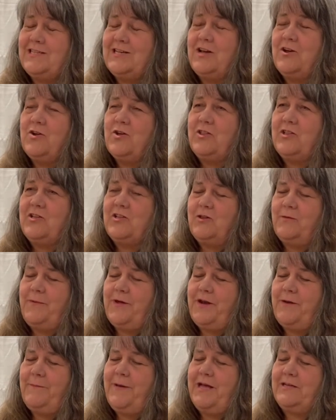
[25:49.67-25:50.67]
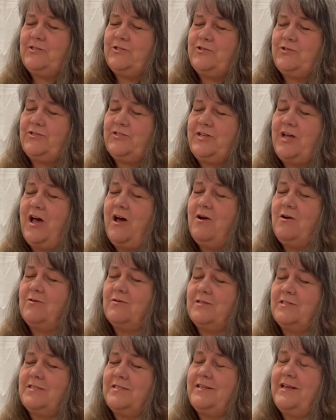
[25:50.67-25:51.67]
talk a little bit about your
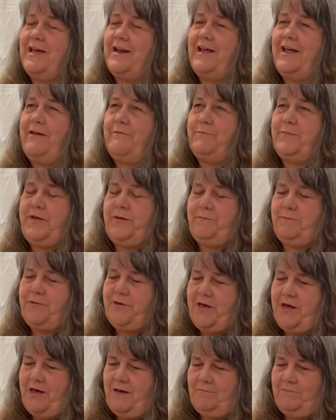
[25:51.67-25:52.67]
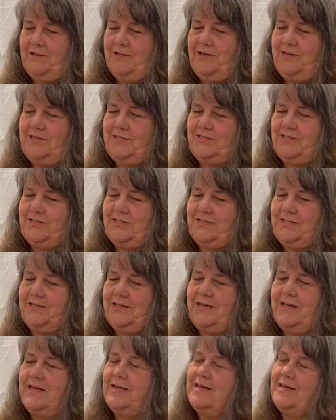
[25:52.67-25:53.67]
songs that have been published.
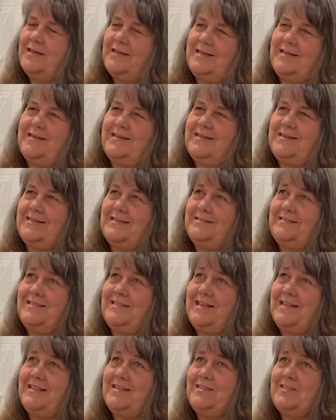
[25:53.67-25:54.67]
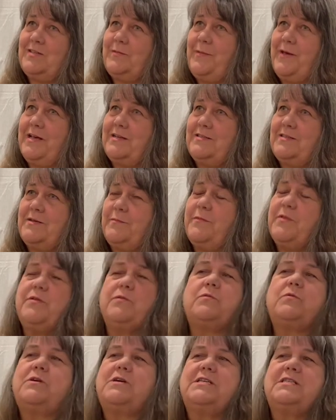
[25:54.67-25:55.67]
Tell us about some of
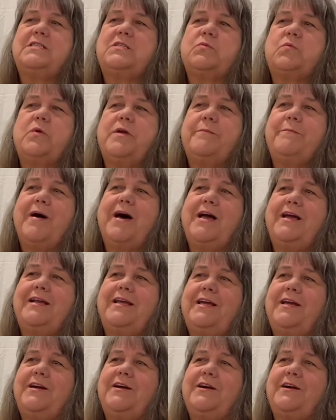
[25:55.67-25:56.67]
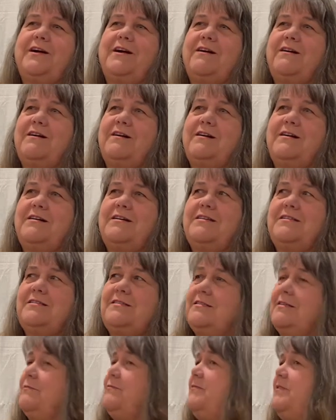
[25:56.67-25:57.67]
the ones we might hear on
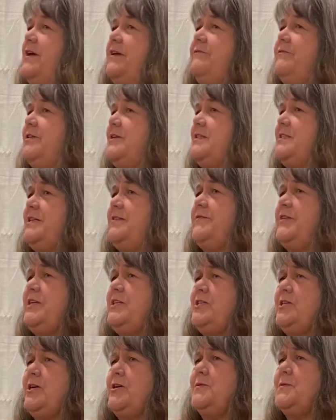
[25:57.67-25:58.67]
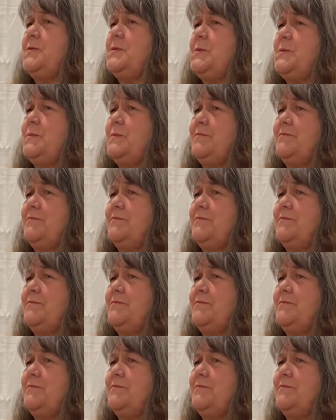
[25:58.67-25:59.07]
some favorite TV shows.